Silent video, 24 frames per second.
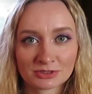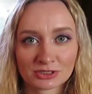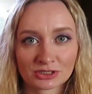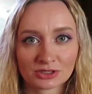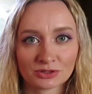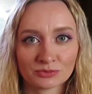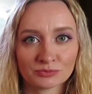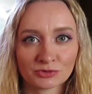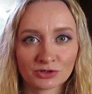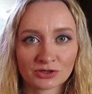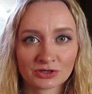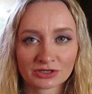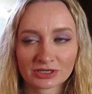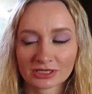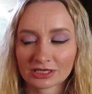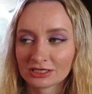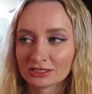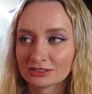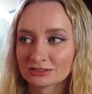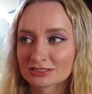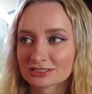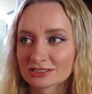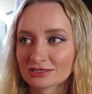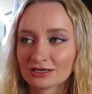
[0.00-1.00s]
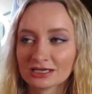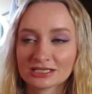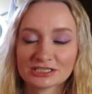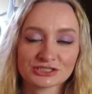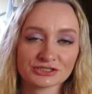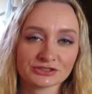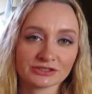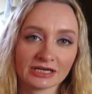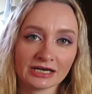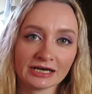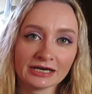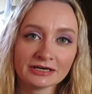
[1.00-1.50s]
that can work inside
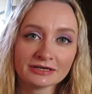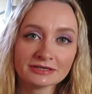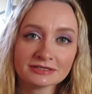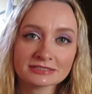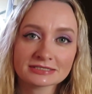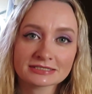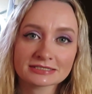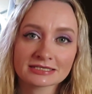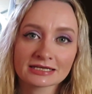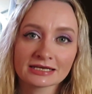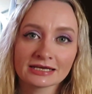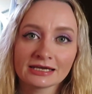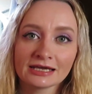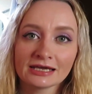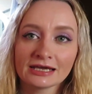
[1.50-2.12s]
your house.